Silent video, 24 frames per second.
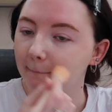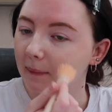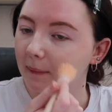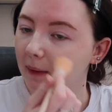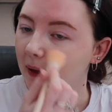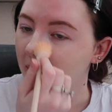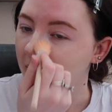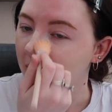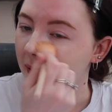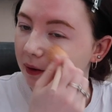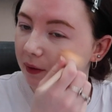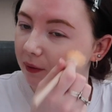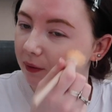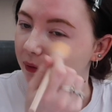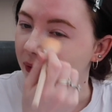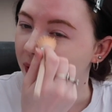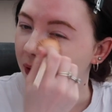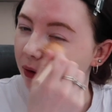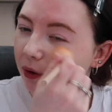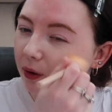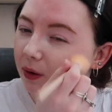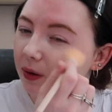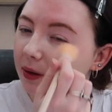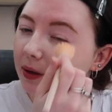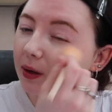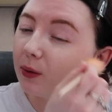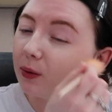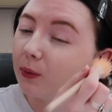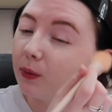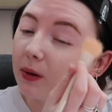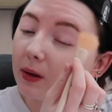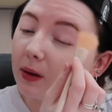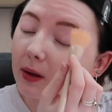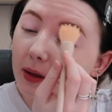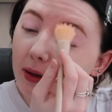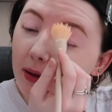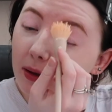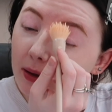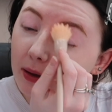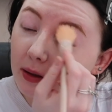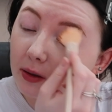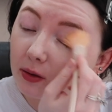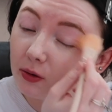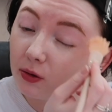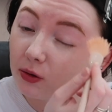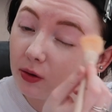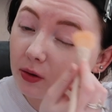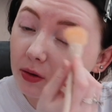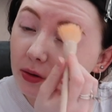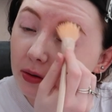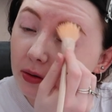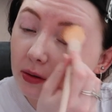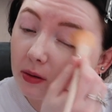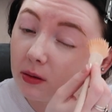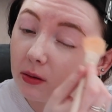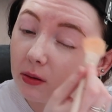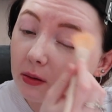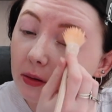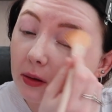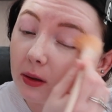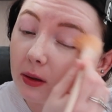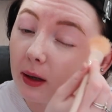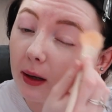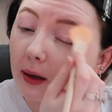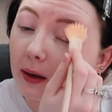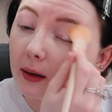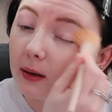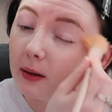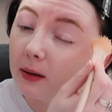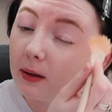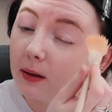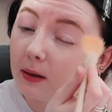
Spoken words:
I kind of can't deal with it. It just, yeah,